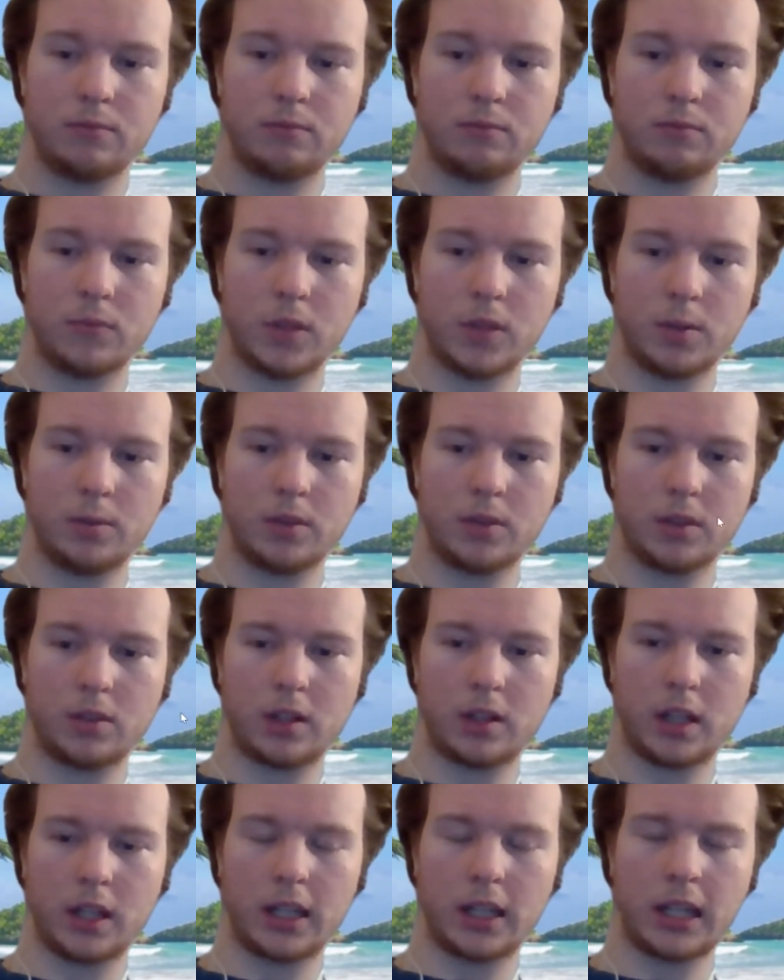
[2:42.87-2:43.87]
Let's
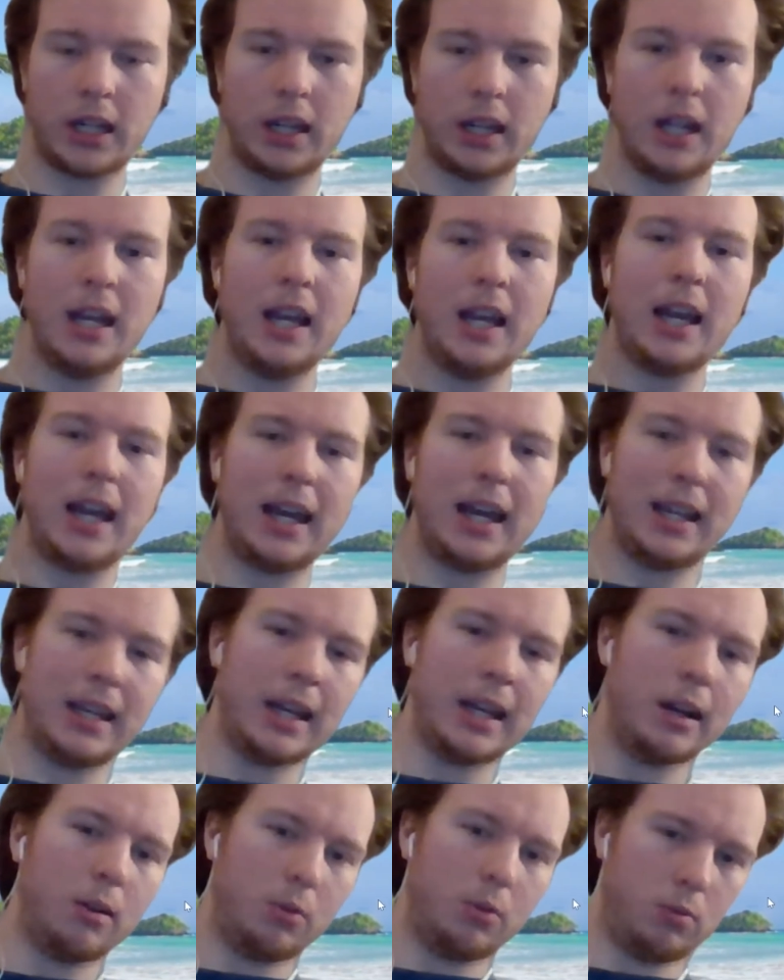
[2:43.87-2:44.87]
try that again. And
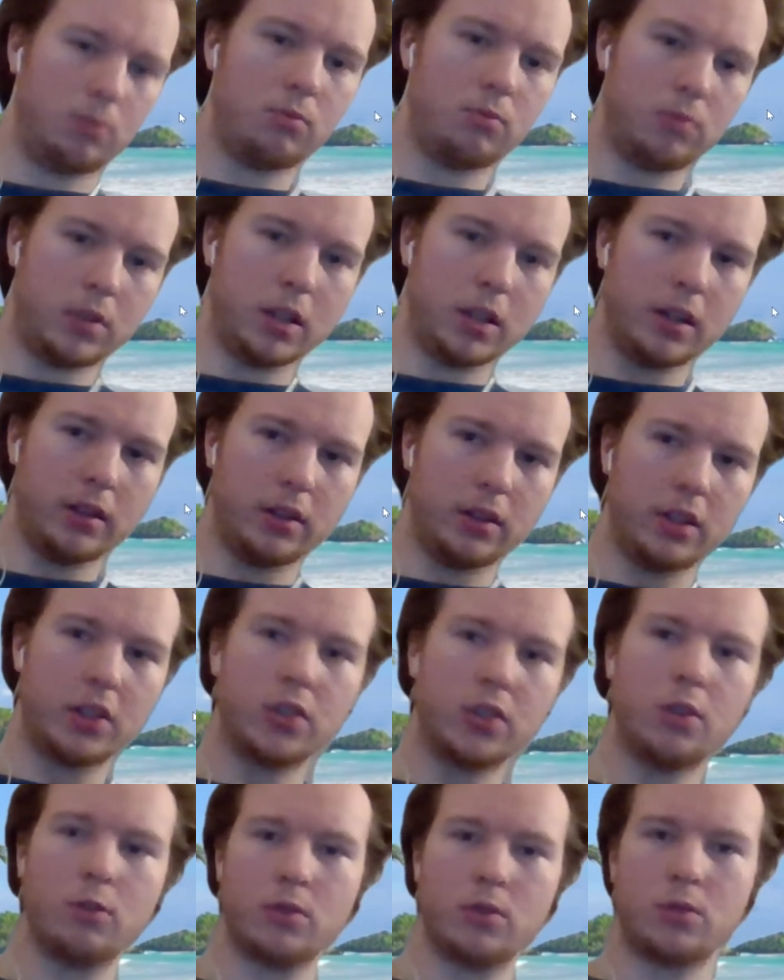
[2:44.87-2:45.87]
now the
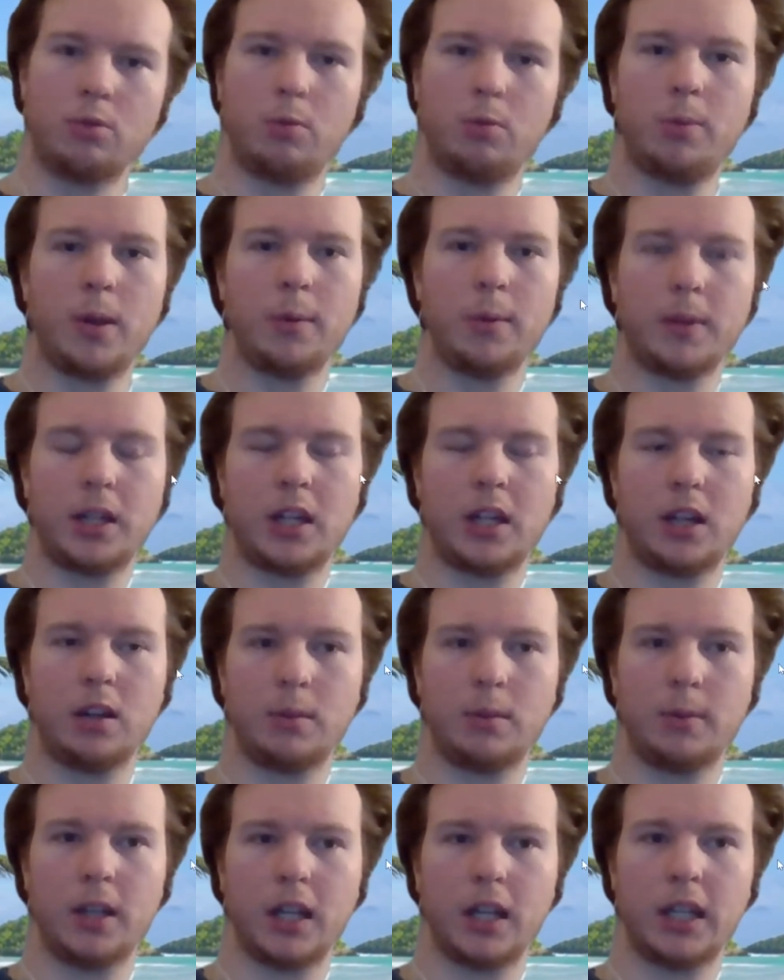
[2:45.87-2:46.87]
students would be able to hear
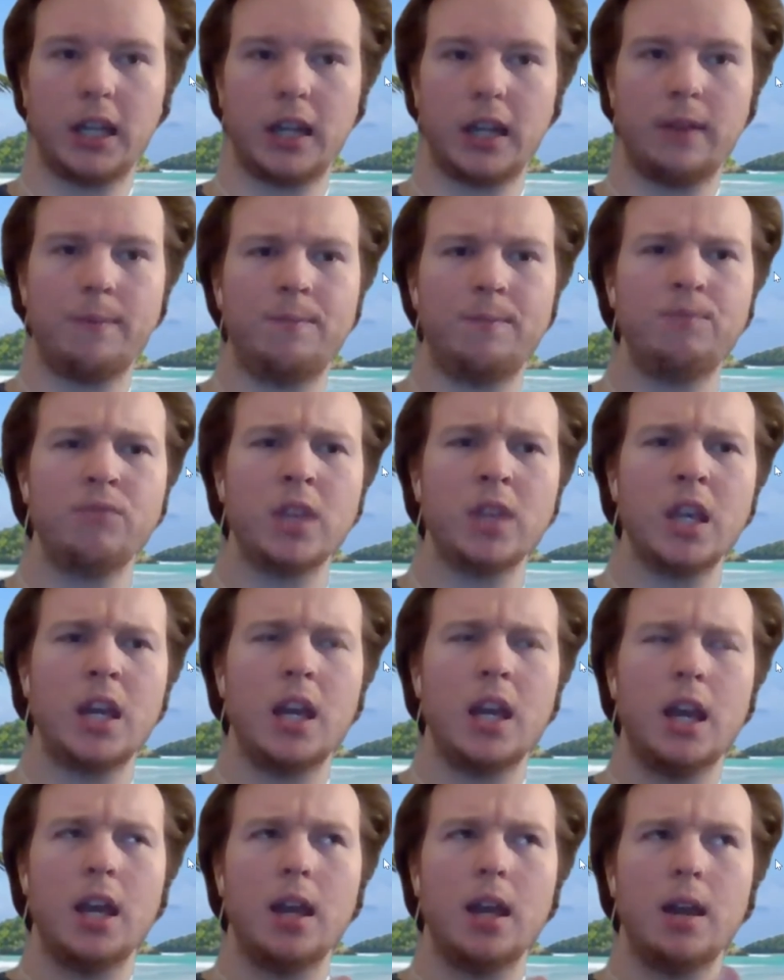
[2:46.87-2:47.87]
me again.
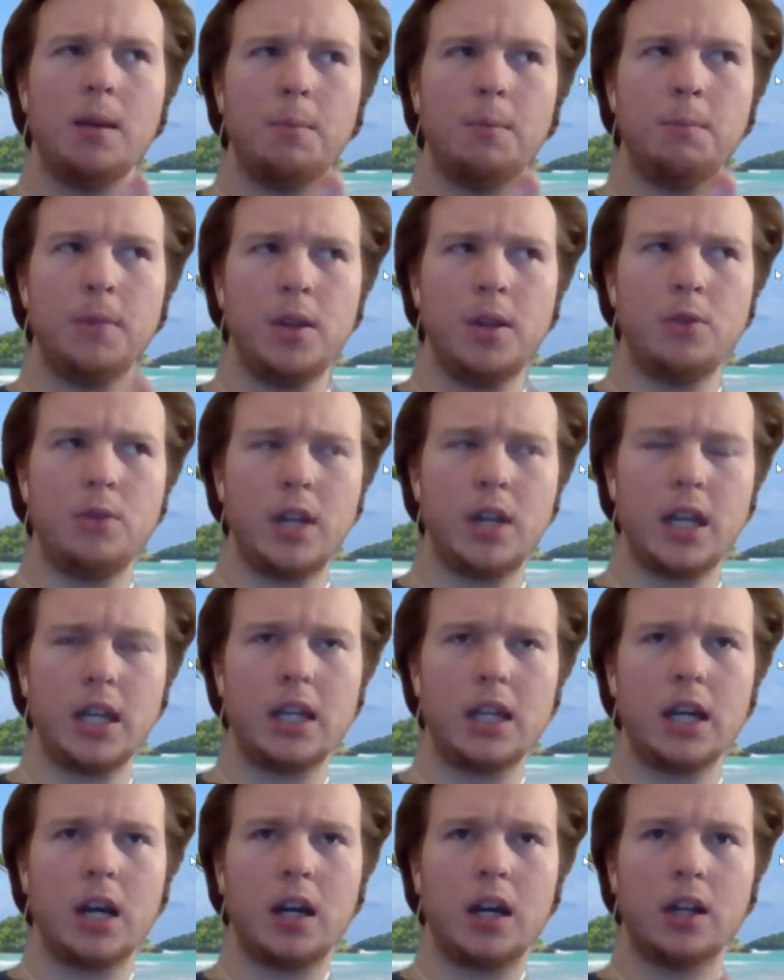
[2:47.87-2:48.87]

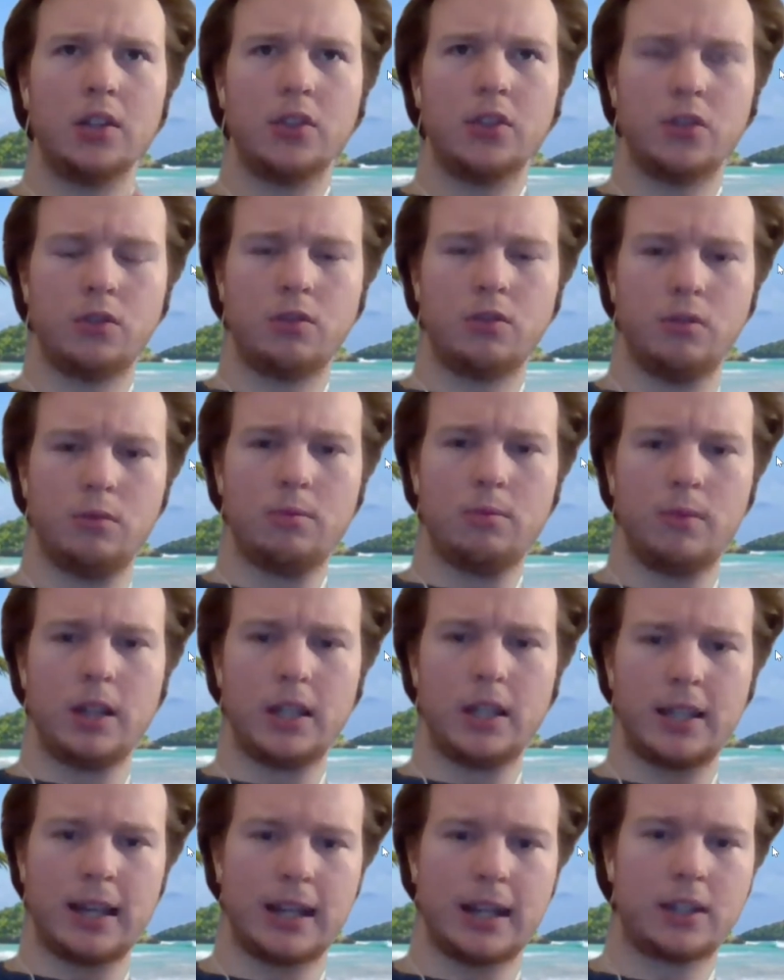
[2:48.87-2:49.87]
Muting on Zoom
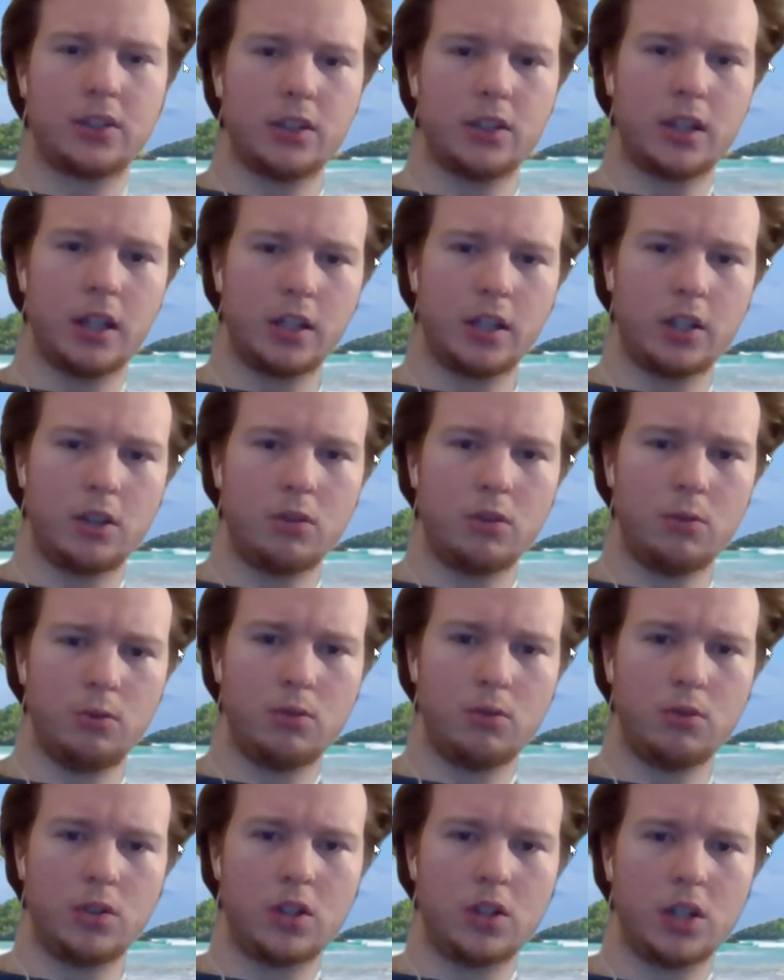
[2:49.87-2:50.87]
is actually a
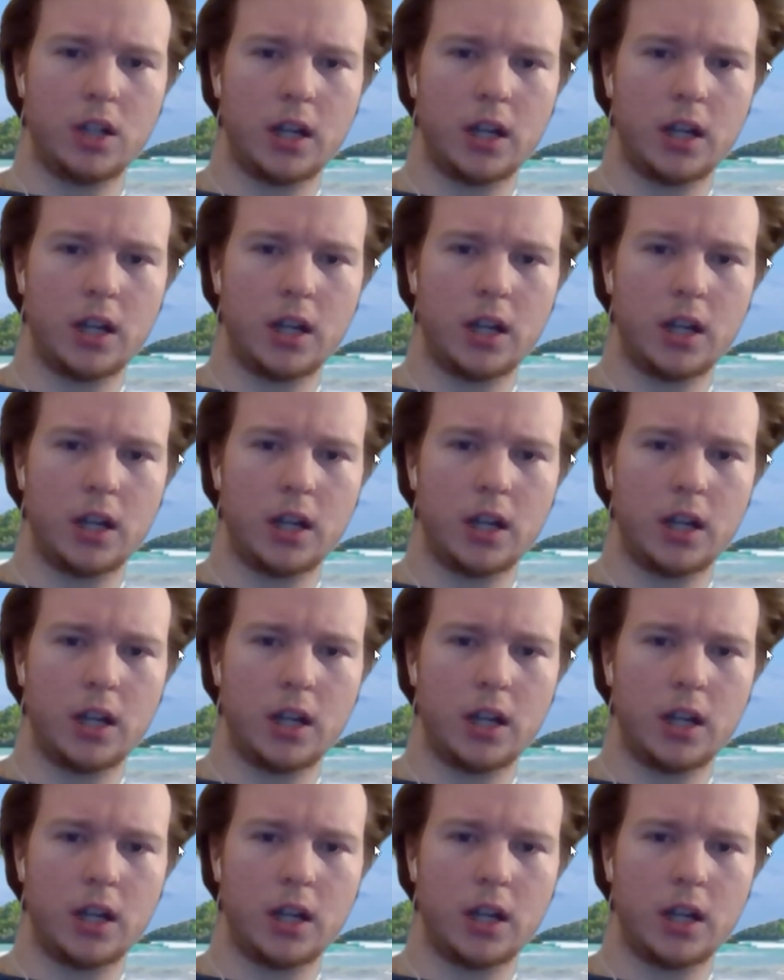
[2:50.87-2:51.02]
huge